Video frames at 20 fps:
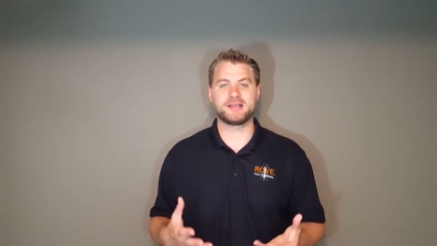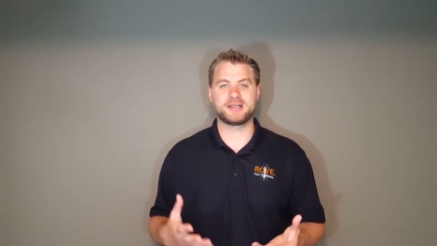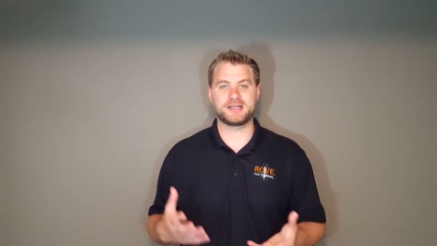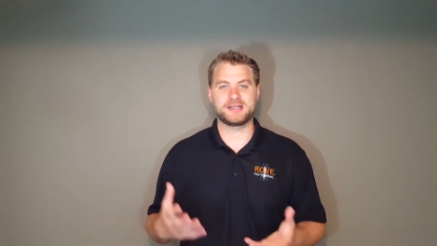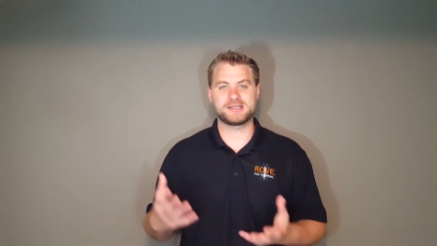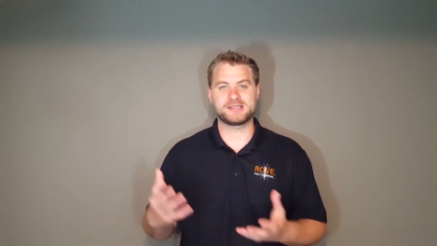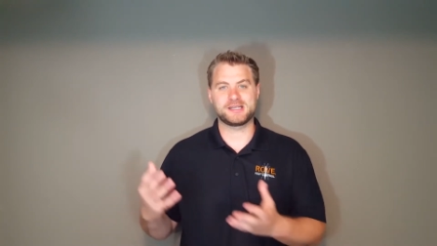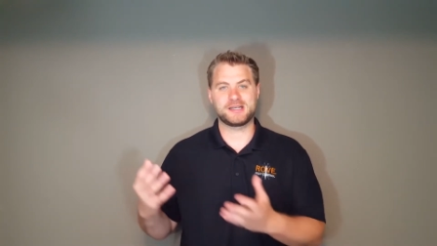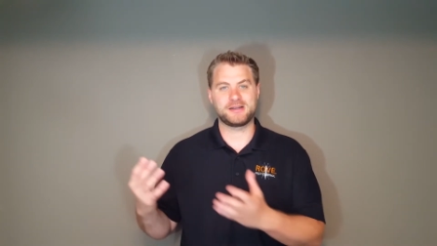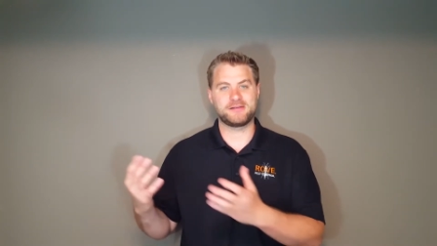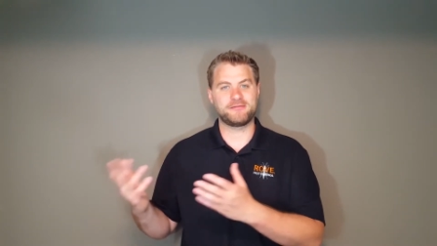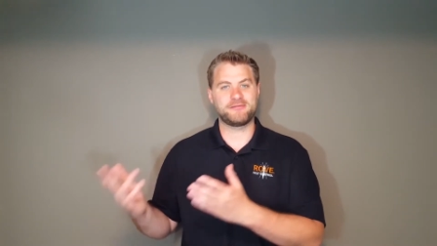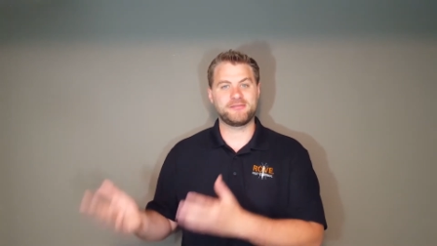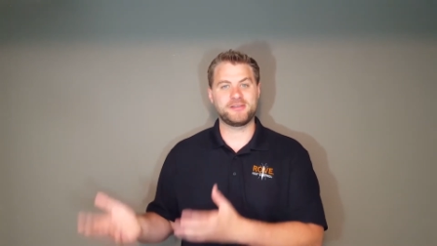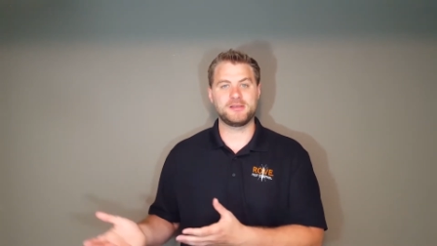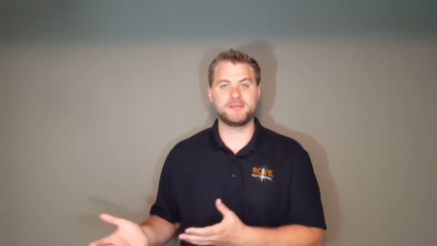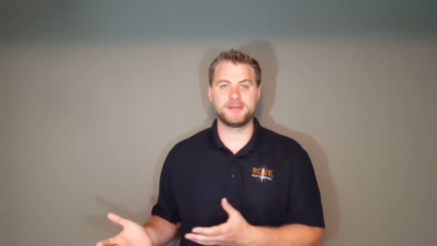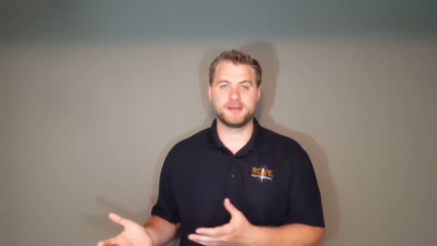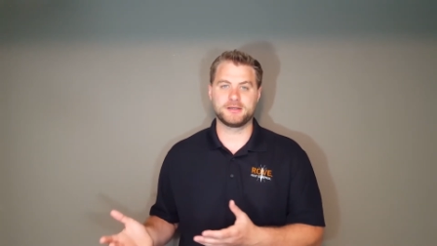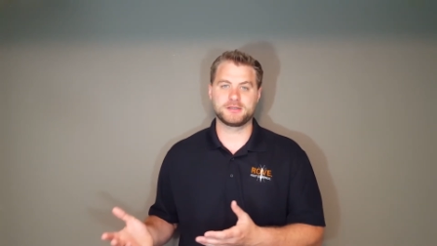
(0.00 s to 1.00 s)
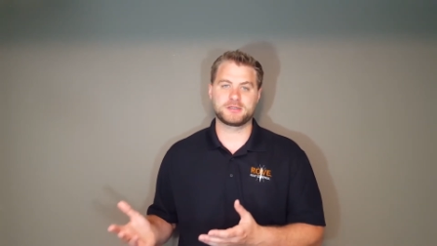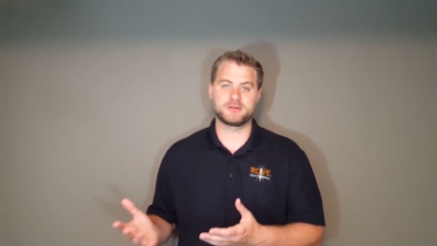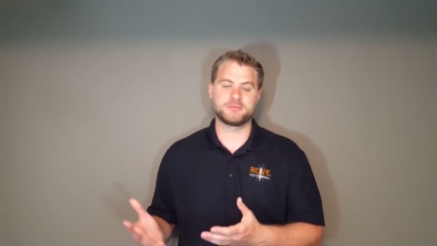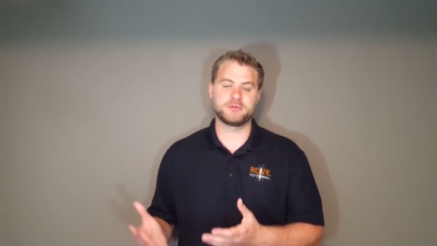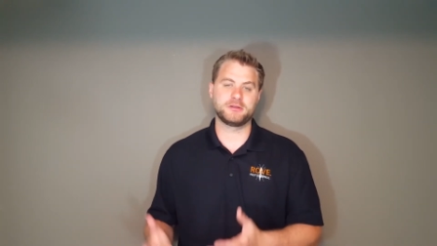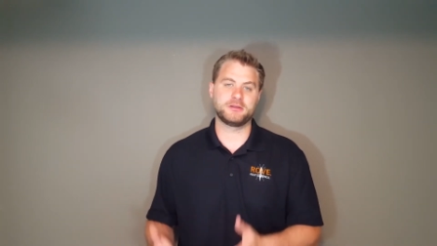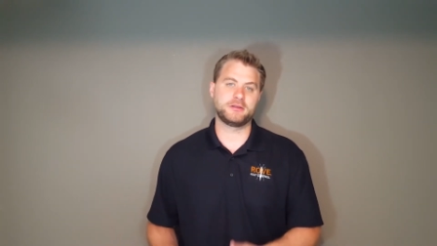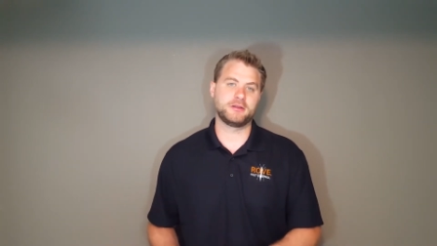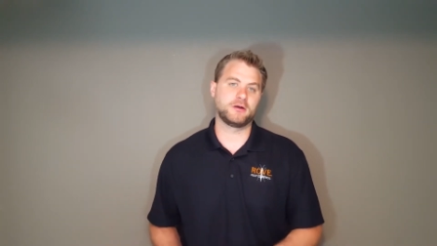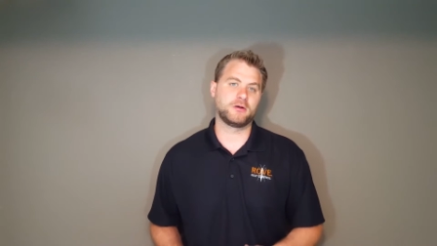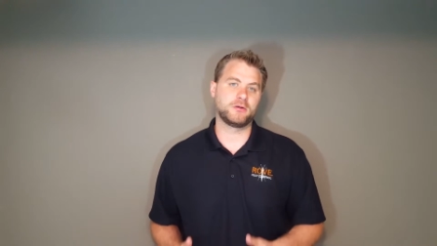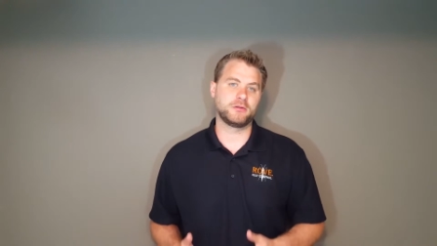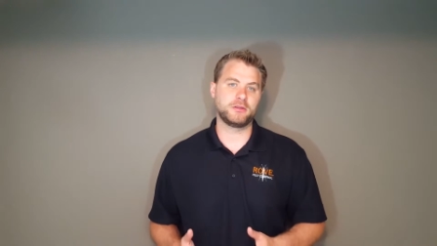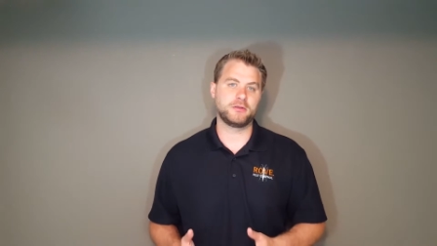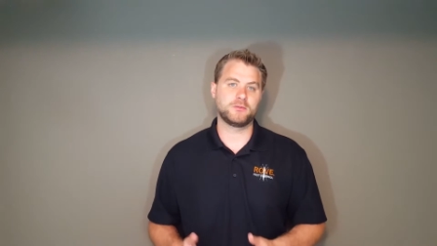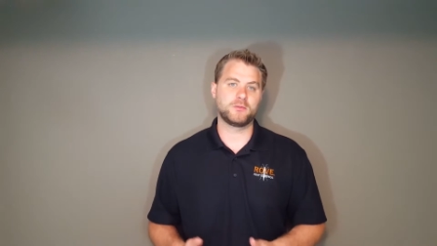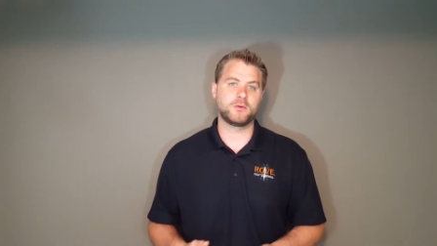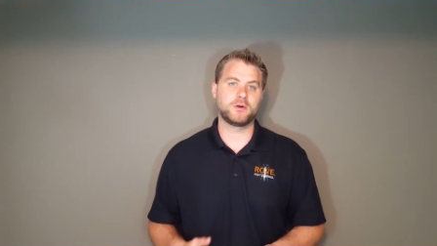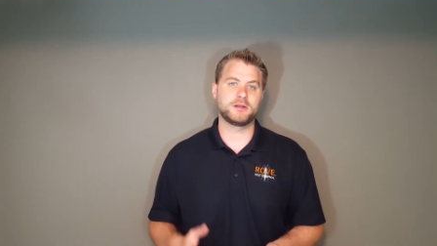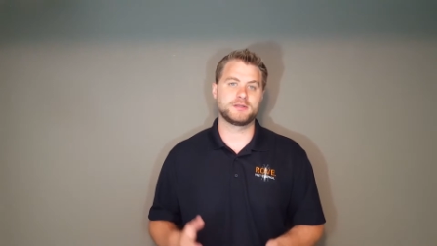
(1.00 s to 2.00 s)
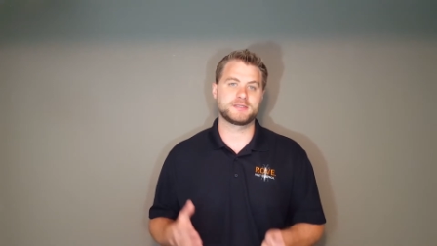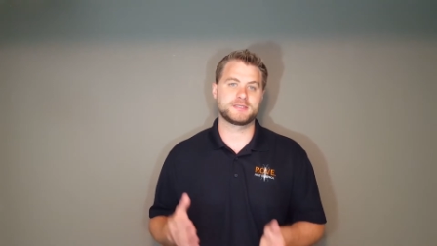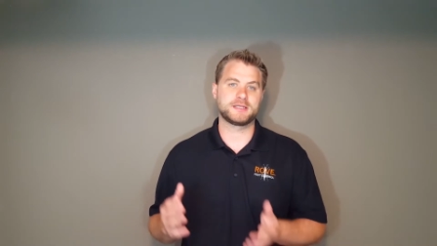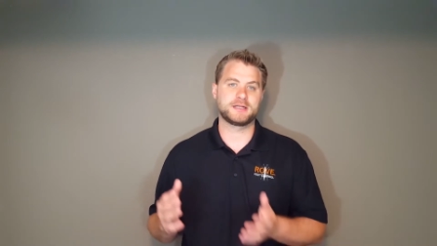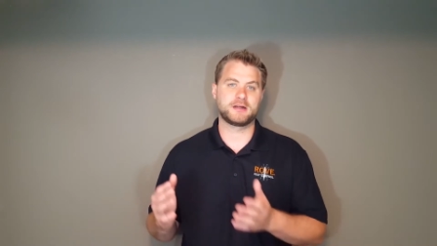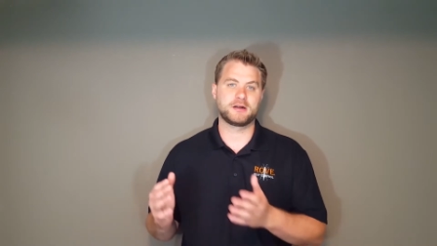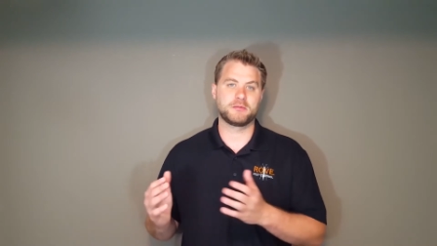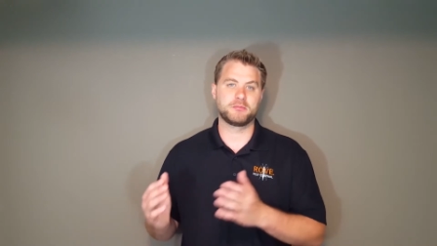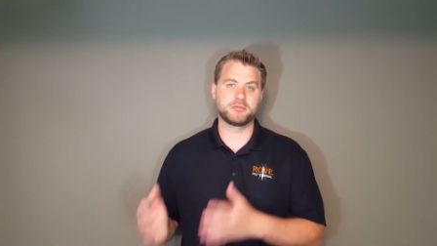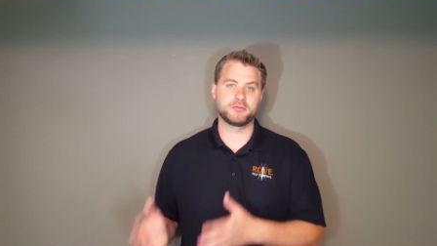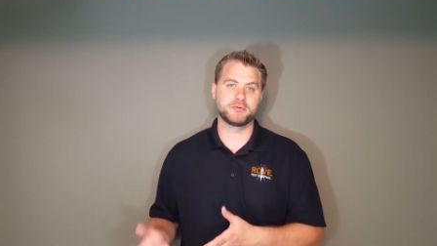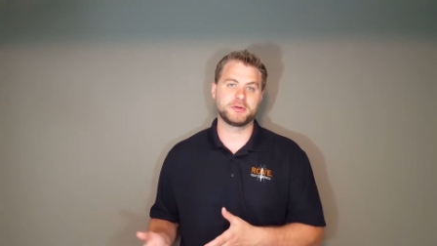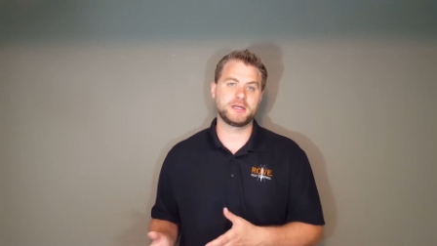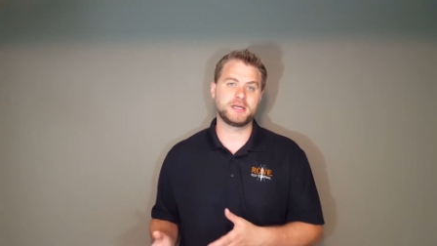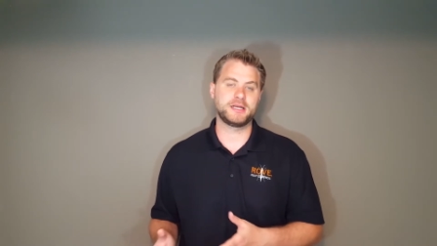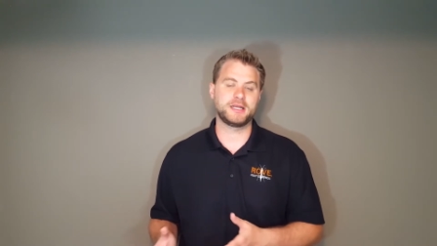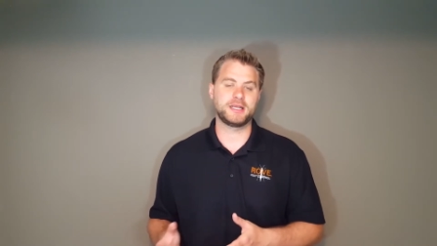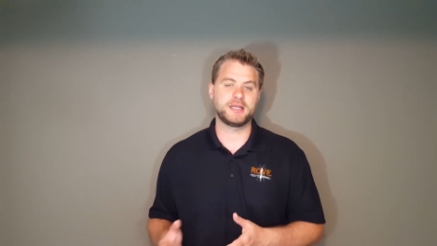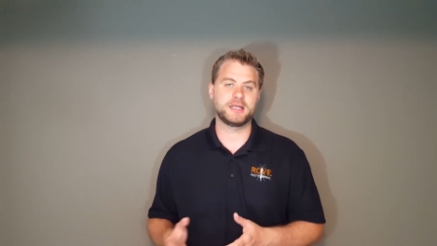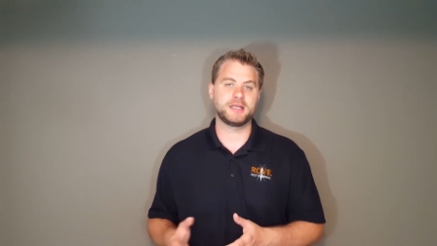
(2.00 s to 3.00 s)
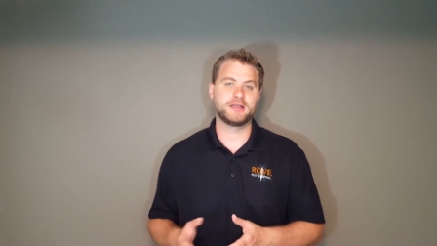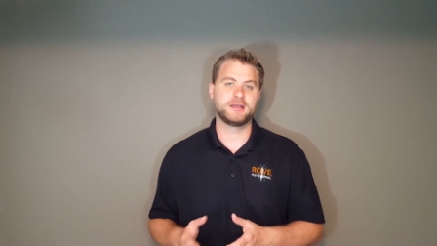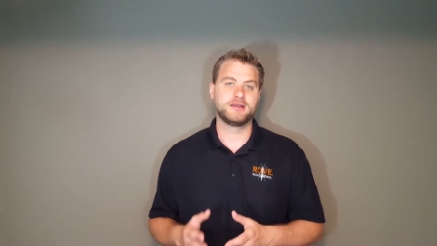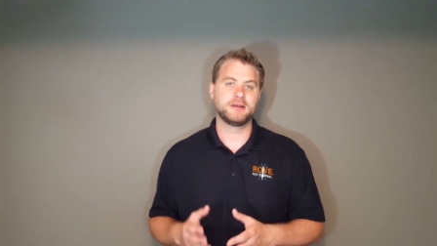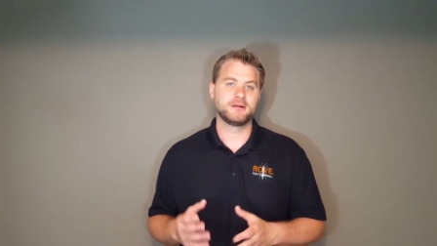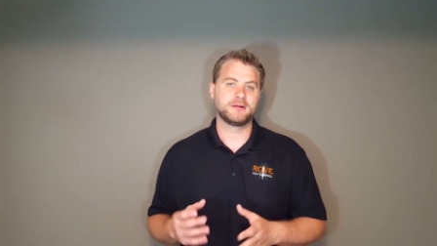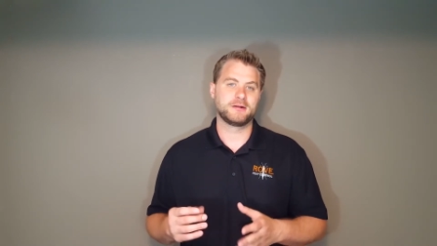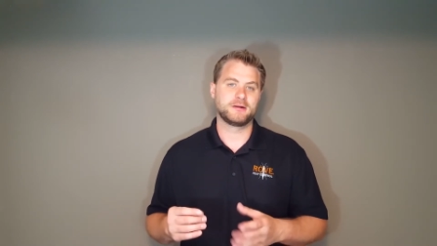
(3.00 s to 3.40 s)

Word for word: like I said, females are really the only ones that are breeding